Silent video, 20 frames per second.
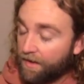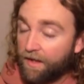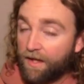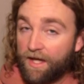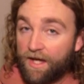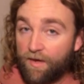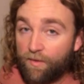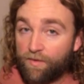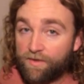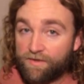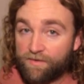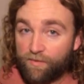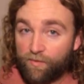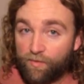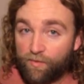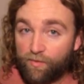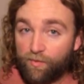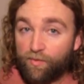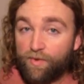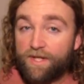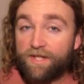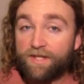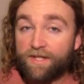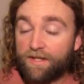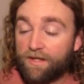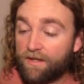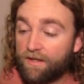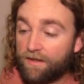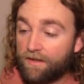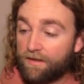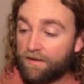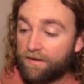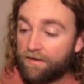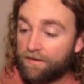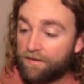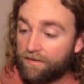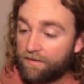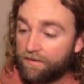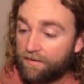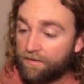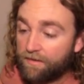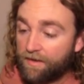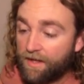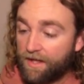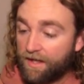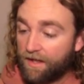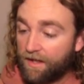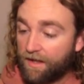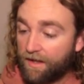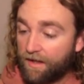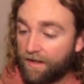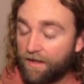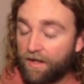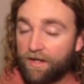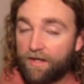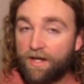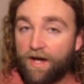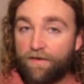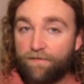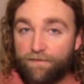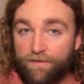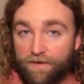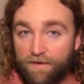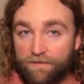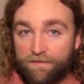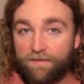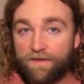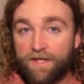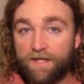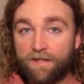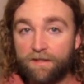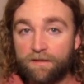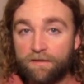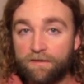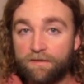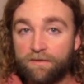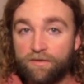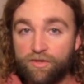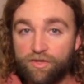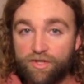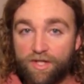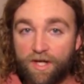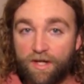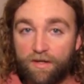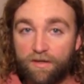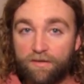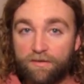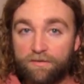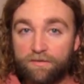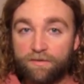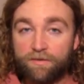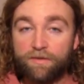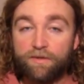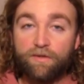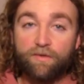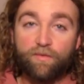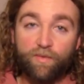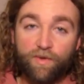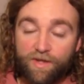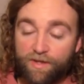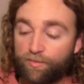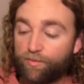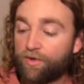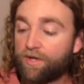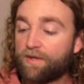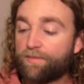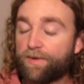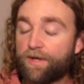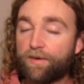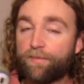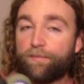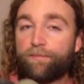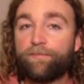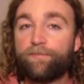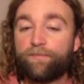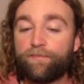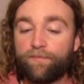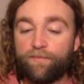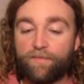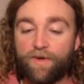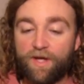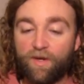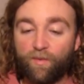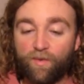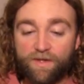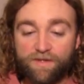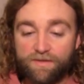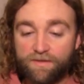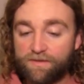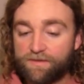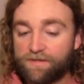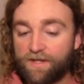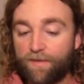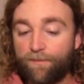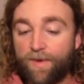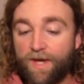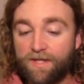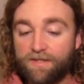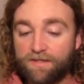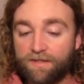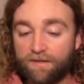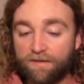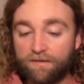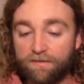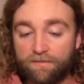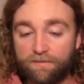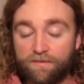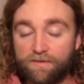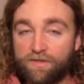It was really good, like a comfort fit shell with the premium and Wizards, amazing,